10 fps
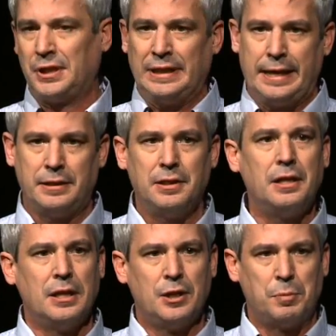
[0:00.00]
landed,
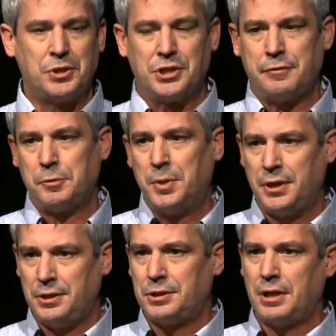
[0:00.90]
much to
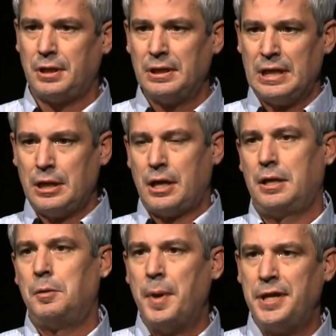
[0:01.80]
everybody's
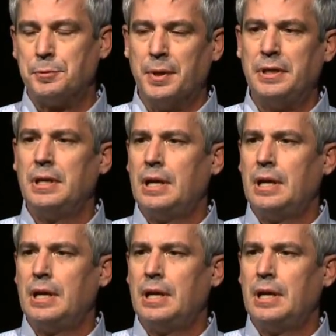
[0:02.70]
amazement.